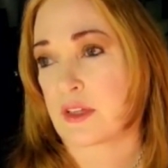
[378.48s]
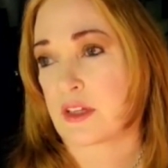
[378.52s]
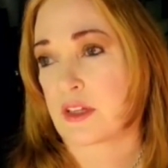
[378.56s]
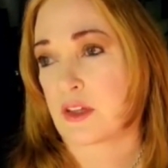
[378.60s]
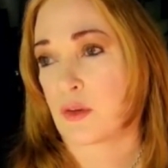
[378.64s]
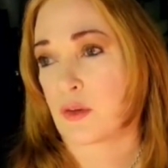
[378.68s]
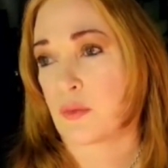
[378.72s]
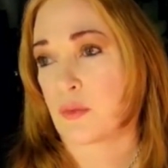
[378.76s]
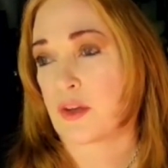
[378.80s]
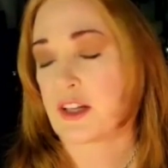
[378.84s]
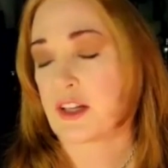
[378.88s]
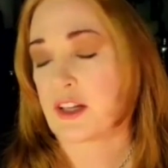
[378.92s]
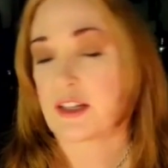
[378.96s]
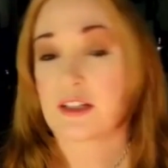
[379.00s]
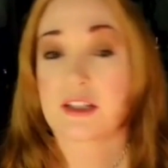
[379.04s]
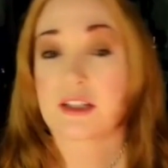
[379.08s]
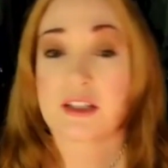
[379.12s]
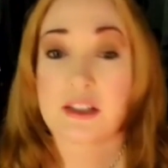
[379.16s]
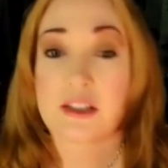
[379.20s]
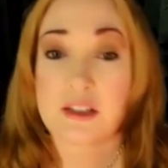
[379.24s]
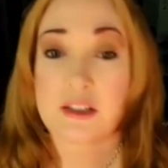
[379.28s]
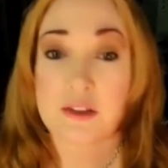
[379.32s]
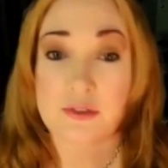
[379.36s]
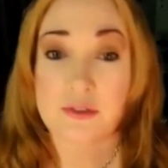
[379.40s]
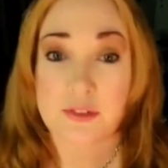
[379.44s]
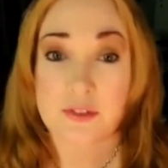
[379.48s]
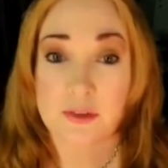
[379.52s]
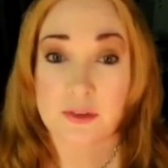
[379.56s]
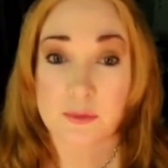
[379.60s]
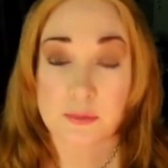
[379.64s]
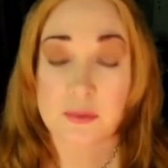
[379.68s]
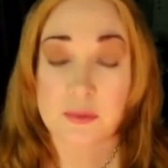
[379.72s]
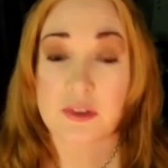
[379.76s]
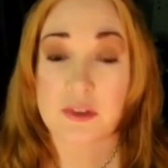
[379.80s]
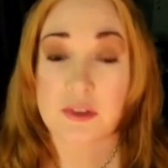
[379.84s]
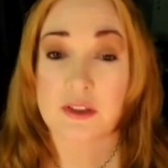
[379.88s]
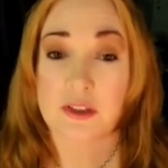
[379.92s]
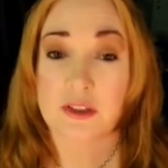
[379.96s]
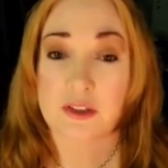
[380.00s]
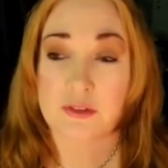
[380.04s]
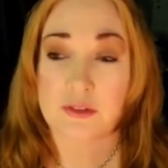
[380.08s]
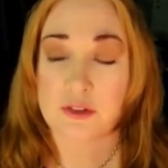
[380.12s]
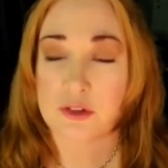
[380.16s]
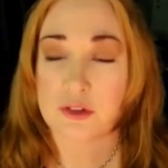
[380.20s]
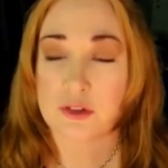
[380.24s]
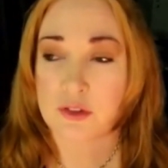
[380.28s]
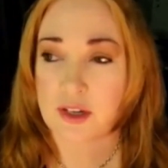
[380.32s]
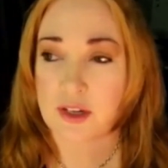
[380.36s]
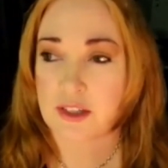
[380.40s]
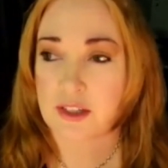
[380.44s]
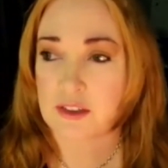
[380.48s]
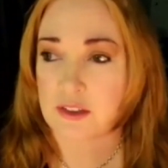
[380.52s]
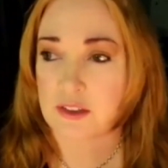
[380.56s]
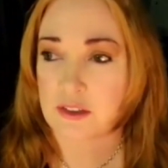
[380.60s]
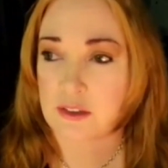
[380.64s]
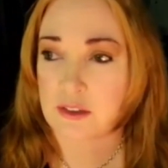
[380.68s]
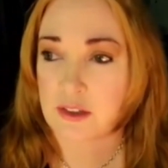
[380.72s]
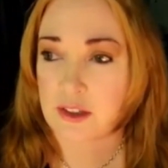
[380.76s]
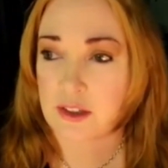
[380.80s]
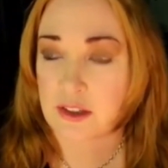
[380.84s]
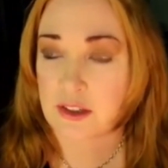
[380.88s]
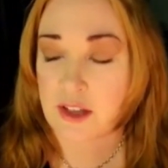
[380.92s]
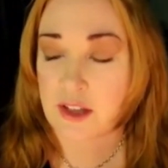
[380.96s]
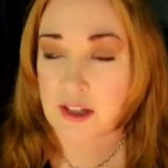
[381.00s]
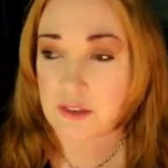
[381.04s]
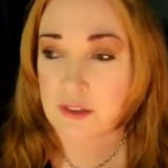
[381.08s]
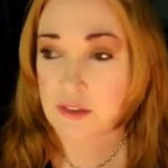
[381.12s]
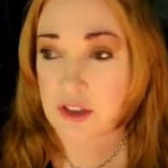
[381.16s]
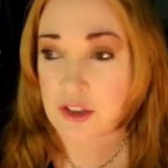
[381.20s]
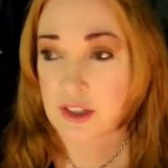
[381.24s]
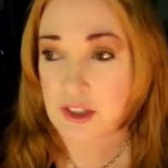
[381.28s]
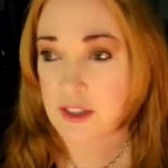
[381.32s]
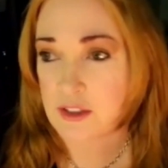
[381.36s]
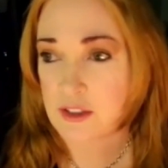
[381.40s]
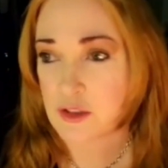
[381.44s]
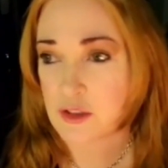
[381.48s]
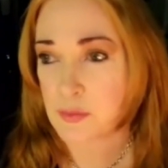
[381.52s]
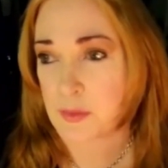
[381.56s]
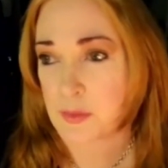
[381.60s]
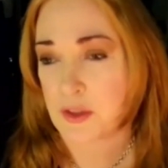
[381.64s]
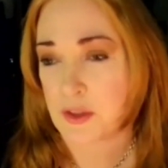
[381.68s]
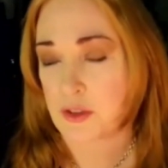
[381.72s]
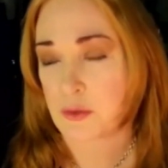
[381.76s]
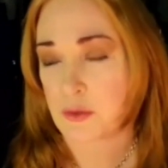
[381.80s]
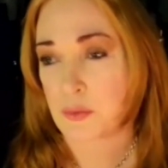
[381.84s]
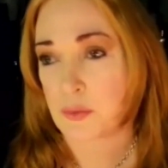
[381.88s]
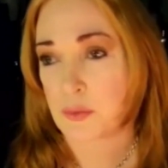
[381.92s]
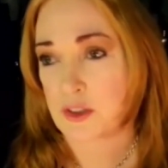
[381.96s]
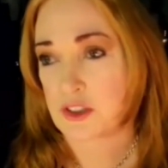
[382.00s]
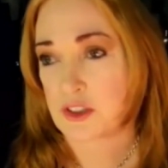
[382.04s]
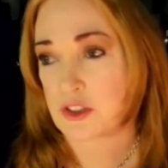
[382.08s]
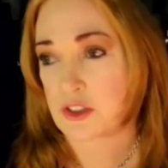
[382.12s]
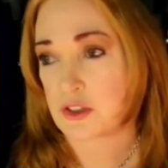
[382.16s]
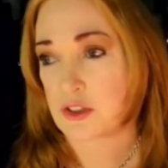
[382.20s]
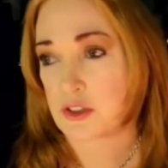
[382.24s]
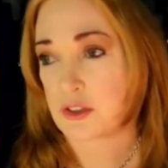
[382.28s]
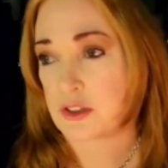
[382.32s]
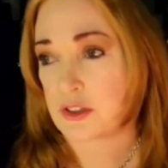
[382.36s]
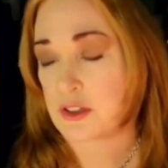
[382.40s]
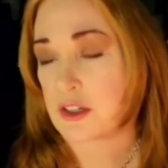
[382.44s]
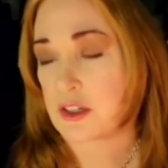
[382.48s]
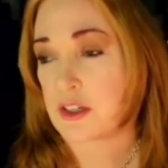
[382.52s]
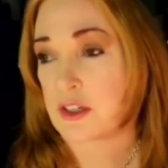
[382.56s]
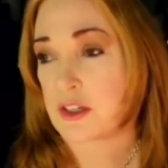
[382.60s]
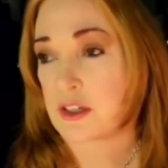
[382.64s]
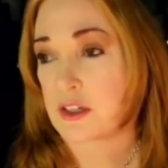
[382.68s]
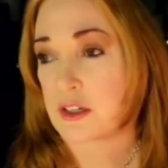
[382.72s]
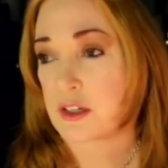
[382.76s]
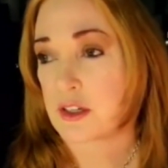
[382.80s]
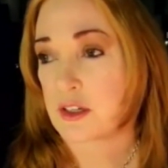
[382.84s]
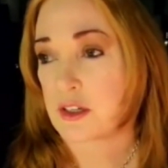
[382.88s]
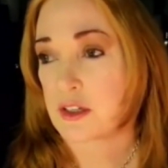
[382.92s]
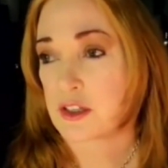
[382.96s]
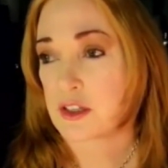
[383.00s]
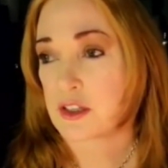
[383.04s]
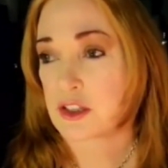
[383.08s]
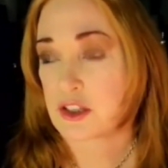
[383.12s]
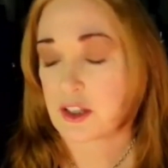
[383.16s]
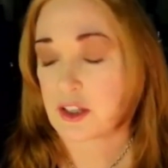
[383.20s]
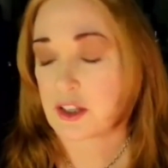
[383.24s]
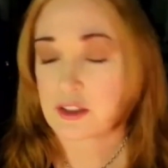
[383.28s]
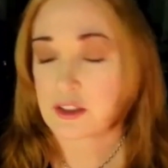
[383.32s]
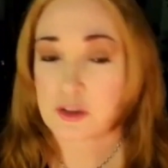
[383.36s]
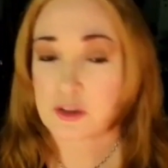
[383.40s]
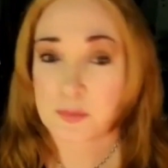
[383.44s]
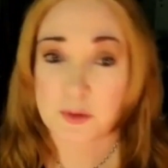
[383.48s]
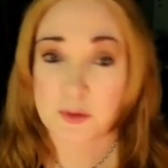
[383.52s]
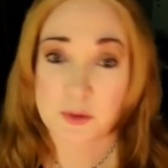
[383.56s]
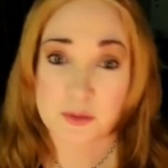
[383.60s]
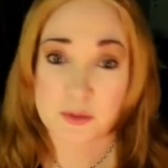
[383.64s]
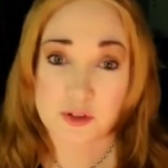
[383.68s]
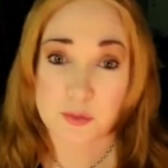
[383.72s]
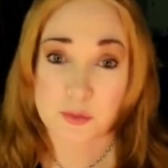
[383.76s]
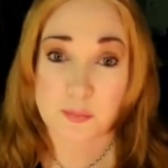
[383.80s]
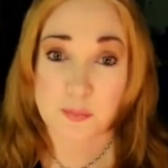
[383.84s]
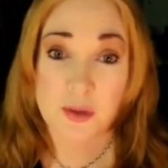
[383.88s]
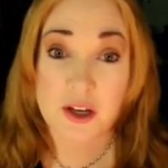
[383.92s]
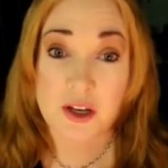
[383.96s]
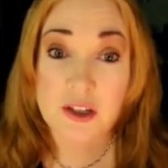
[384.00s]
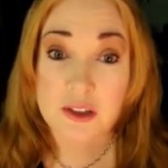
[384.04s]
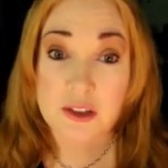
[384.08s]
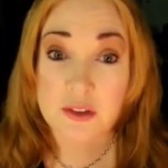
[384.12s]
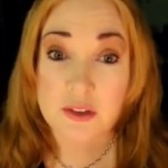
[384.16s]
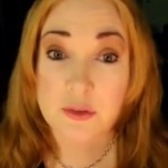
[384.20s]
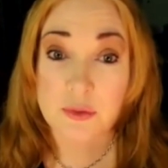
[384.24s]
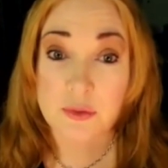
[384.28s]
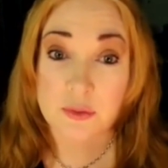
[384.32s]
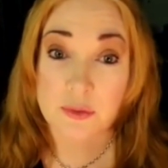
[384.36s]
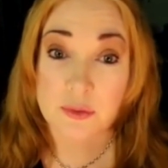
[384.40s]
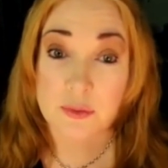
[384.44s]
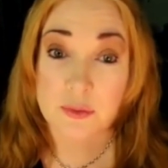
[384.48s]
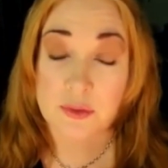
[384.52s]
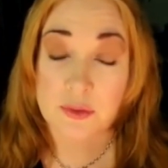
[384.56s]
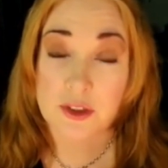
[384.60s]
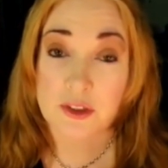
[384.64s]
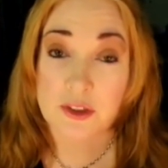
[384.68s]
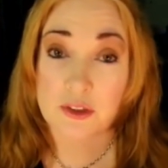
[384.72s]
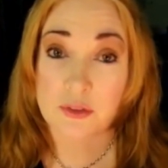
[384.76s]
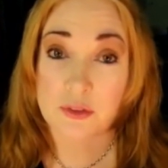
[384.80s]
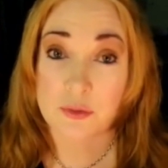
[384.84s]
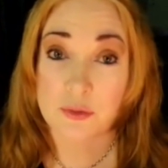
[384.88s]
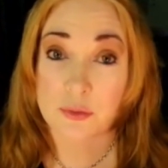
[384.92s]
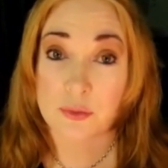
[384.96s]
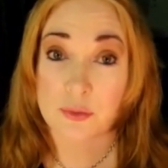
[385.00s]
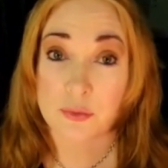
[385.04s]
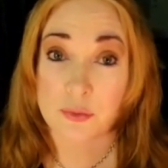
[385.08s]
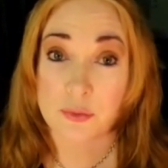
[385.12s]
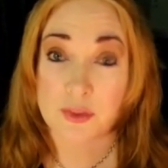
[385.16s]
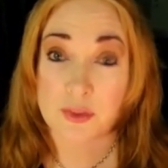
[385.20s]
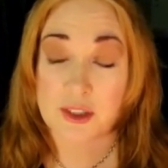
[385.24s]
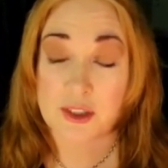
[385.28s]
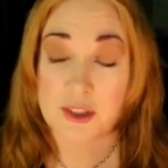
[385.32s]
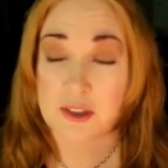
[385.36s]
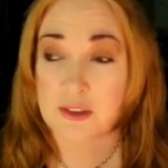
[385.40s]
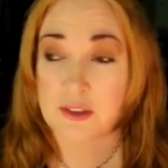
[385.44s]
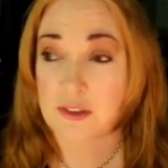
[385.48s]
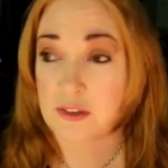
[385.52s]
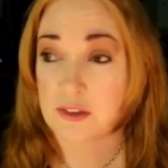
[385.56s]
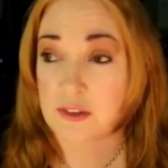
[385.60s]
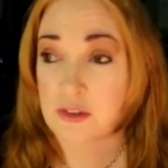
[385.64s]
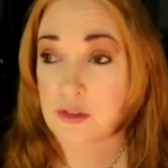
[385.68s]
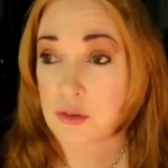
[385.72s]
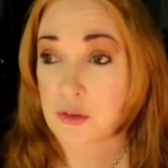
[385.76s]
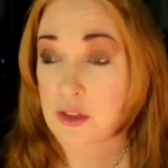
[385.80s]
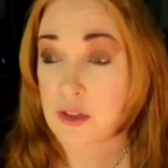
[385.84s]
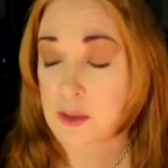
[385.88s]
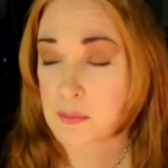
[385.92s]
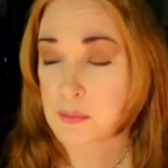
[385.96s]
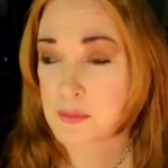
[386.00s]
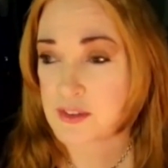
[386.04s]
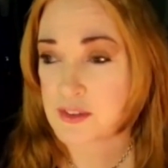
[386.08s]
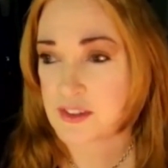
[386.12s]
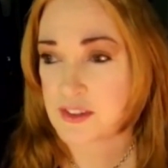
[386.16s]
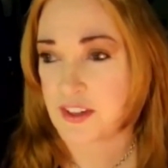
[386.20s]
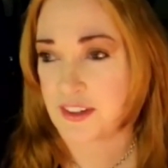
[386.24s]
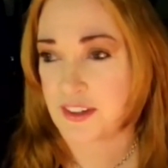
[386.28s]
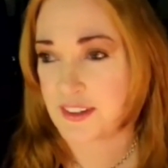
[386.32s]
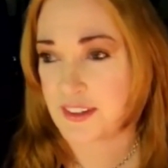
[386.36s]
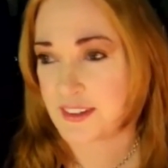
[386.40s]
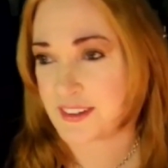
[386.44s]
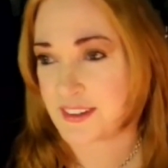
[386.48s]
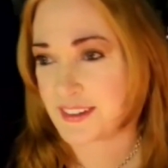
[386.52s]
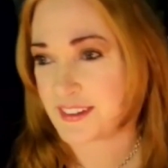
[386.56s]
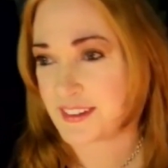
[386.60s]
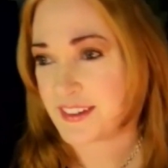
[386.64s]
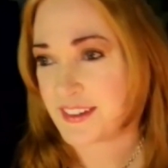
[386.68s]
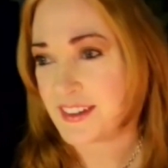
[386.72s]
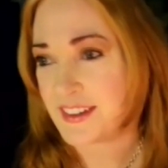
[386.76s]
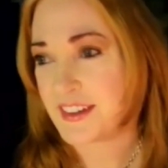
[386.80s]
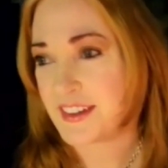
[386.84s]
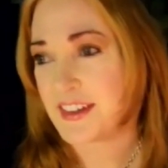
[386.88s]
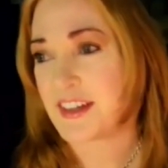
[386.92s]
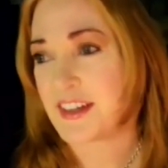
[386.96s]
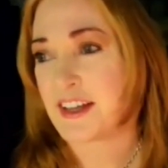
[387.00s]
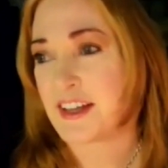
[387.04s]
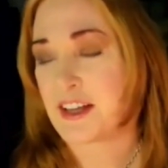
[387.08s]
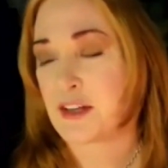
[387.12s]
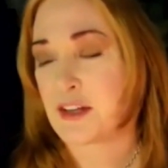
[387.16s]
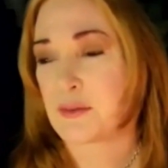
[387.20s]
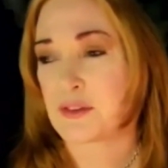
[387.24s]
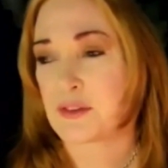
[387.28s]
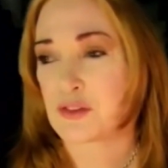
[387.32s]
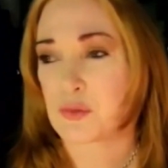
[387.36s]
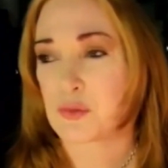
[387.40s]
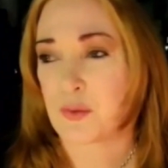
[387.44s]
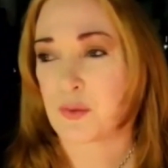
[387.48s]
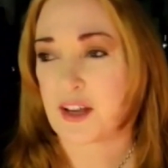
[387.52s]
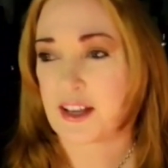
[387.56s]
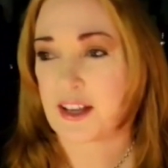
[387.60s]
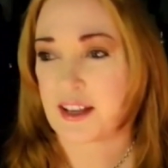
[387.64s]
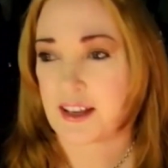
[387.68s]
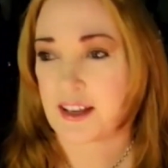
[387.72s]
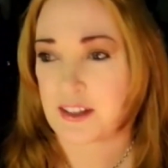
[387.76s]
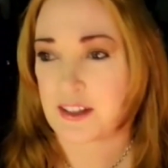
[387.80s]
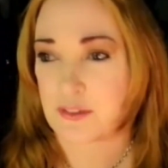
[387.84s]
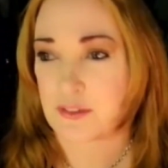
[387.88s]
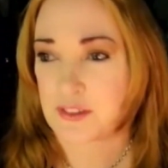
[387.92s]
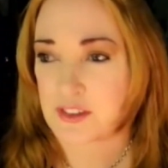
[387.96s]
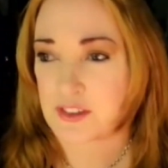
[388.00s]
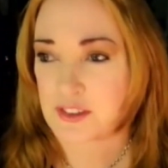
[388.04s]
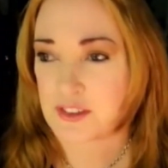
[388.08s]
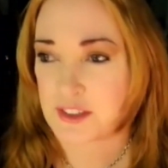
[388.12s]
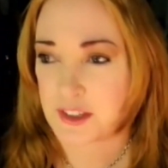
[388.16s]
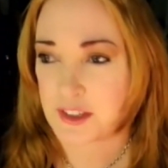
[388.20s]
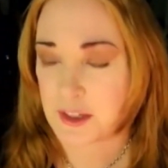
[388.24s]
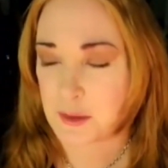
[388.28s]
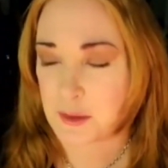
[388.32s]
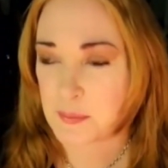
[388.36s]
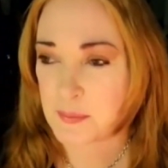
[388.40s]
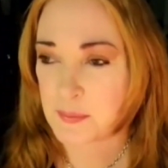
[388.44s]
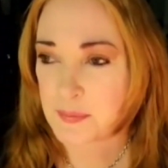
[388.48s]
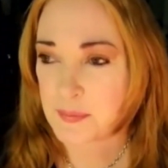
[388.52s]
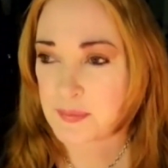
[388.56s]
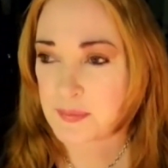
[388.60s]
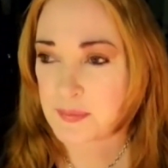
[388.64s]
well, and he even directed a lot of Shakespeare, which Shakespeare was a punk. When you read the scripts, he was way ahead of his time.